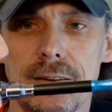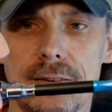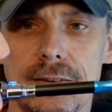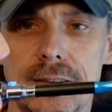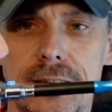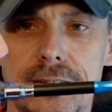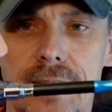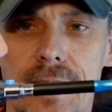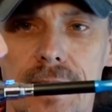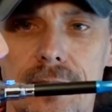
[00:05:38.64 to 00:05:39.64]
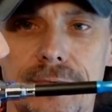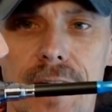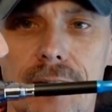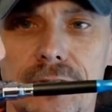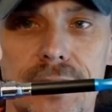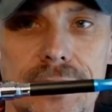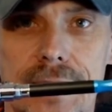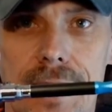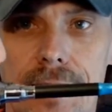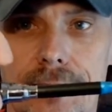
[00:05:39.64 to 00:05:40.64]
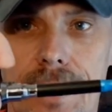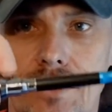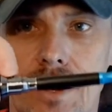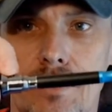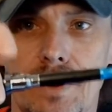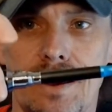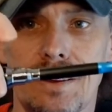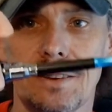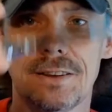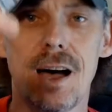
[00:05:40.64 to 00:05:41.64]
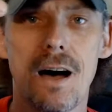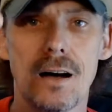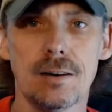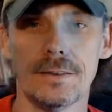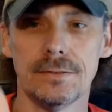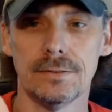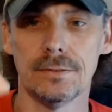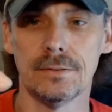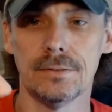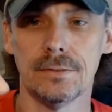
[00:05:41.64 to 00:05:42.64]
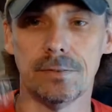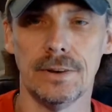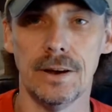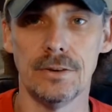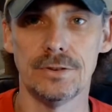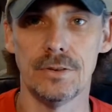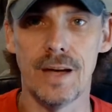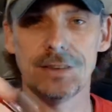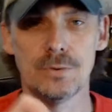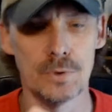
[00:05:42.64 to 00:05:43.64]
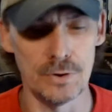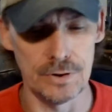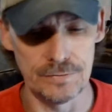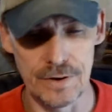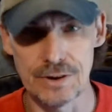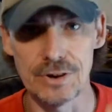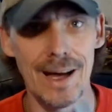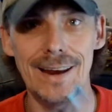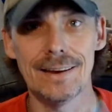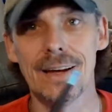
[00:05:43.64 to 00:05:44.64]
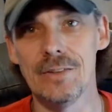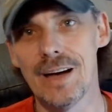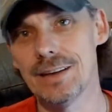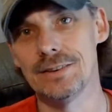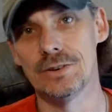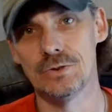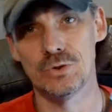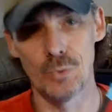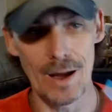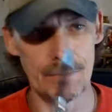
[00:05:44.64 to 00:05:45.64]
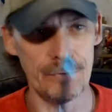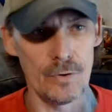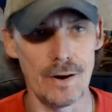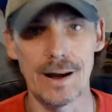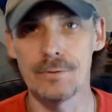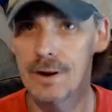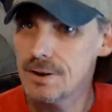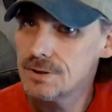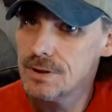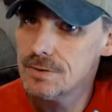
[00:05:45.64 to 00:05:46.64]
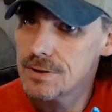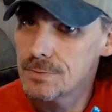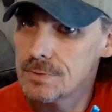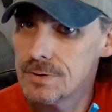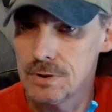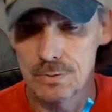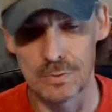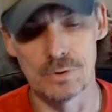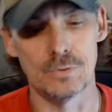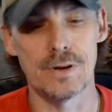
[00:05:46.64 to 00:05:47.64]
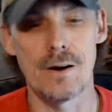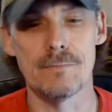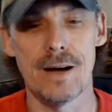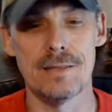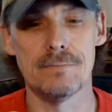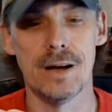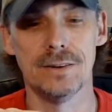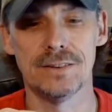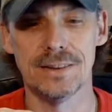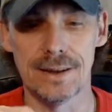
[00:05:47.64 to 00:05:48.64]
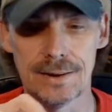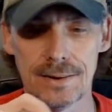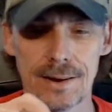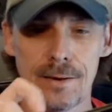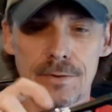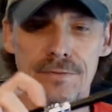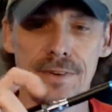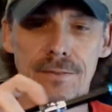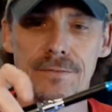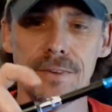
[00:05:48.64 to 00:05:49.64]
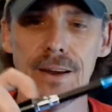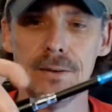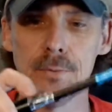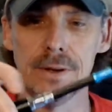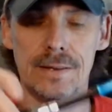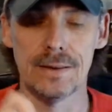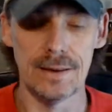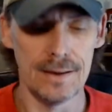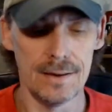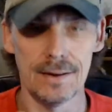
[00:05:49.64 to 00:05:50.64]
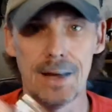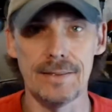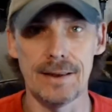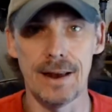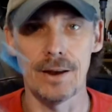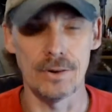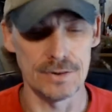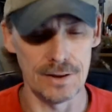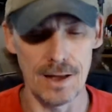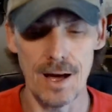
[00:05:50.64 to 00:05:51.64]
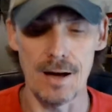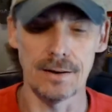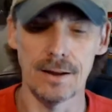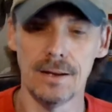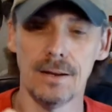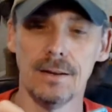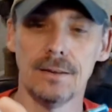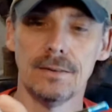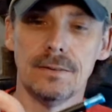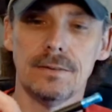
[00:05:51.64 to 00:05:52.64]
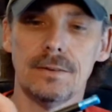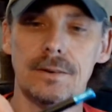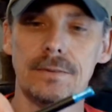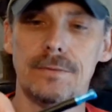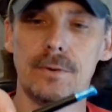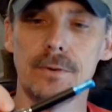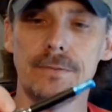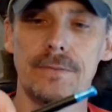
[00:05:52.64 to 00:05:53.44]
6 times, 5 or 6 times, I don't know, but then it's locked. You know, so that's a real good feature, and I didn't know that until just right before I got ready to shoot this review. I was going to talk about the button sticking, and I was fiddling with it, and then I noticed it locked. 2, 3, 4,